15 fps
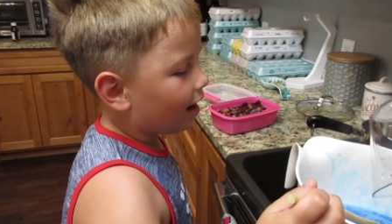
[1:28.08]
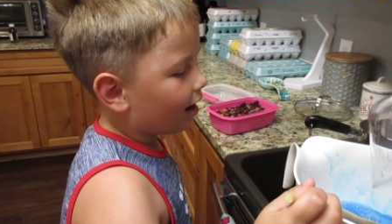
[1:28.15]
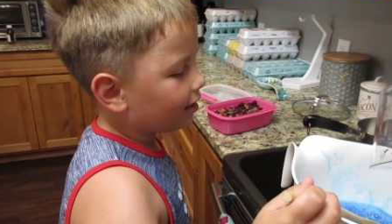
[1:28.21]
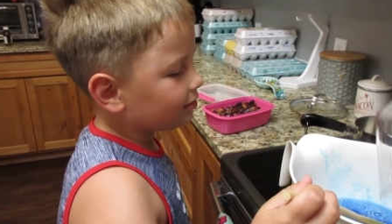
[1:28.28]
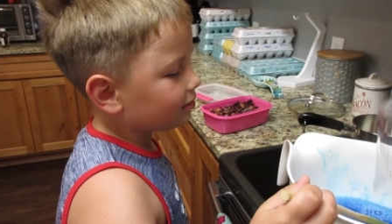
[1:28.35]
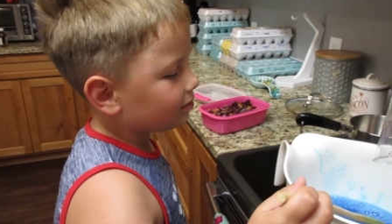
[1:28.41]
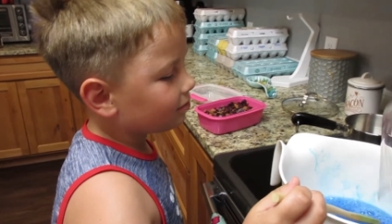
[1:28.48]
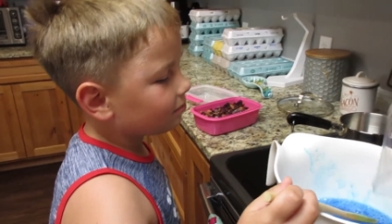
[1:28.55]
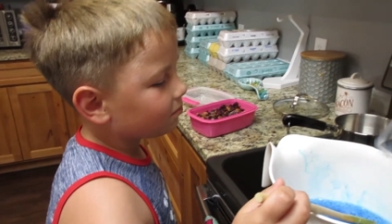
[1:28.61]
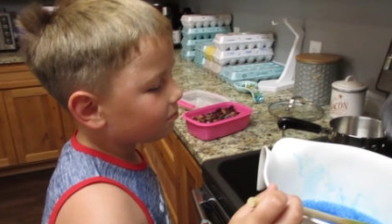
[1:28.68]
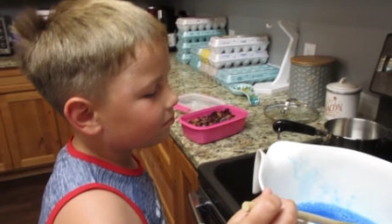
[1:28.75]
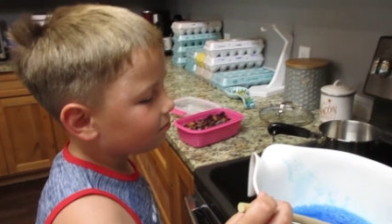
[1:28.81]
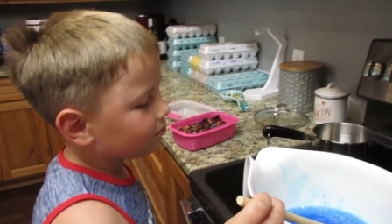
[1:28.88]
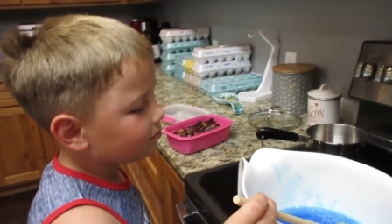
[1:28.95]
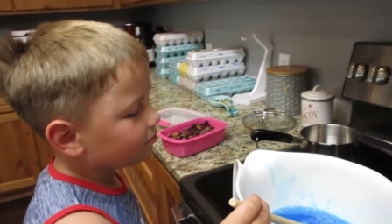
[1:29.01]
All
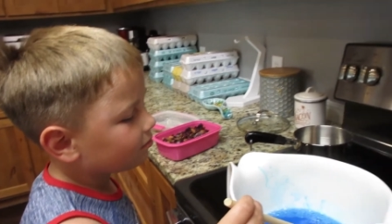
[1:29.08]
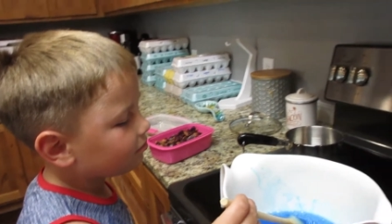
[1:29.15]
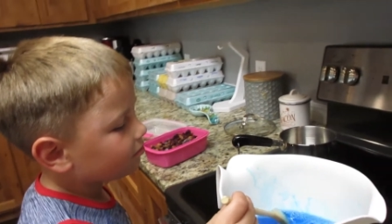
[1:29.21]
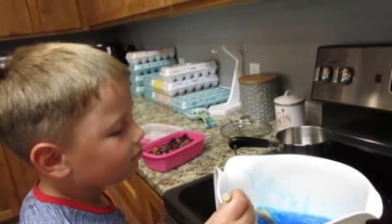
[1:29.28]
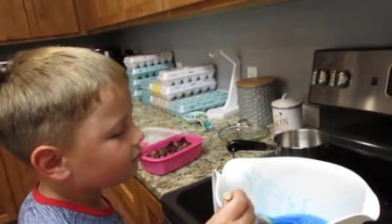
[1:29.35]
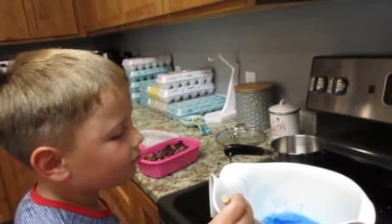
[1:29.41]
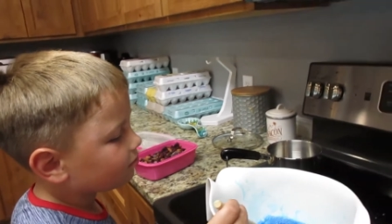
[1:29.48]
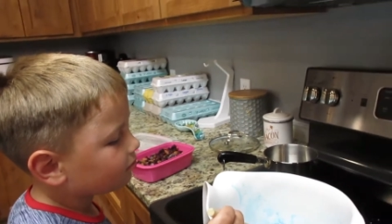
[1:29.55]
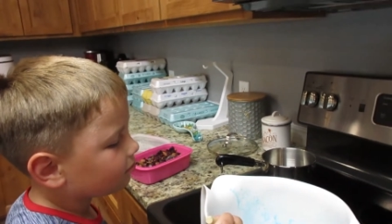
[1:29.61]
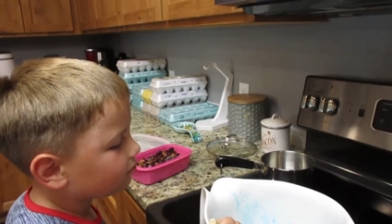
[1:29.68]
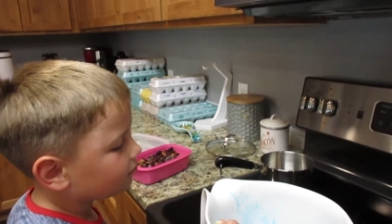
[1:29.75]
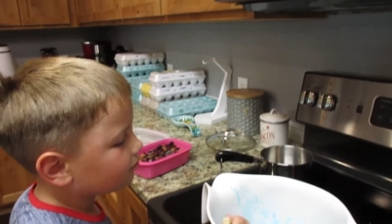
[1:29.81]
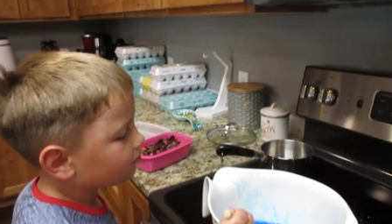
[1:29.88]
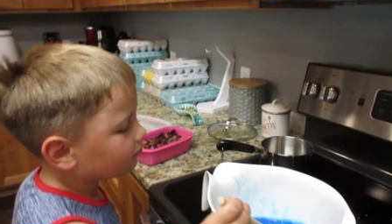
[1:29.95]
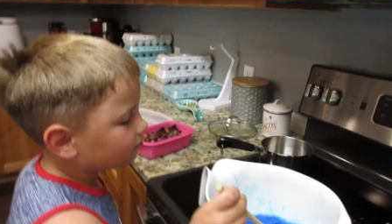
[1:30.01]
right. Mix in your
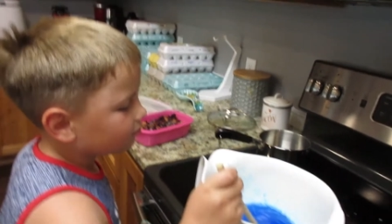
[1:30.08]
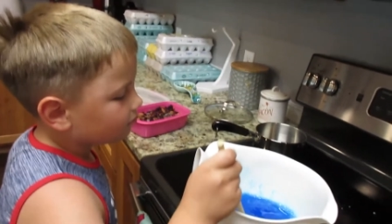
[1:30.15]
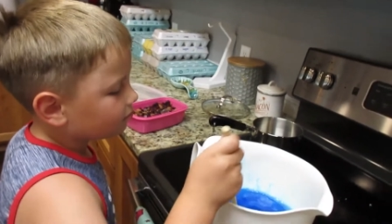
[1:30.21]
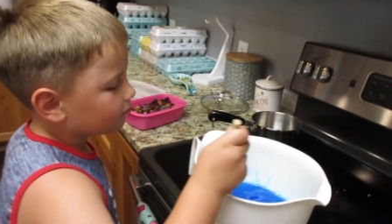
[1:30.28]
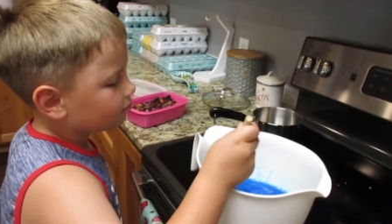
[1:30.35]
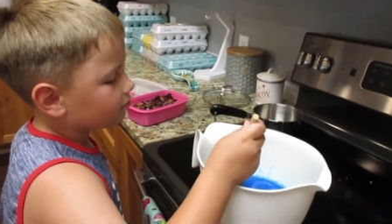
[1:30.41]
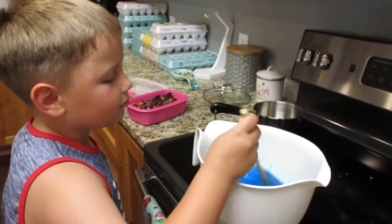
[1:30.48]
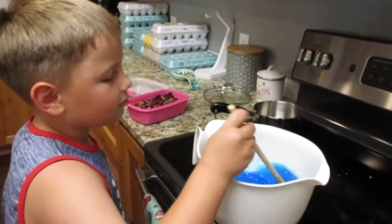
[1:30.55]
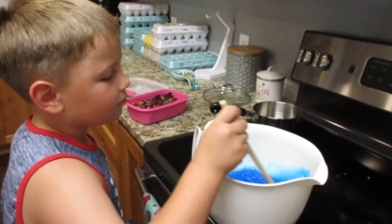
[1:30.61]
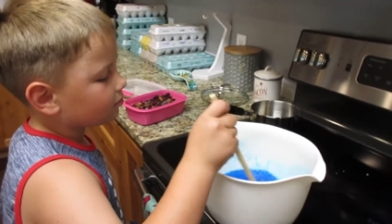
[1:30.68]
cold water.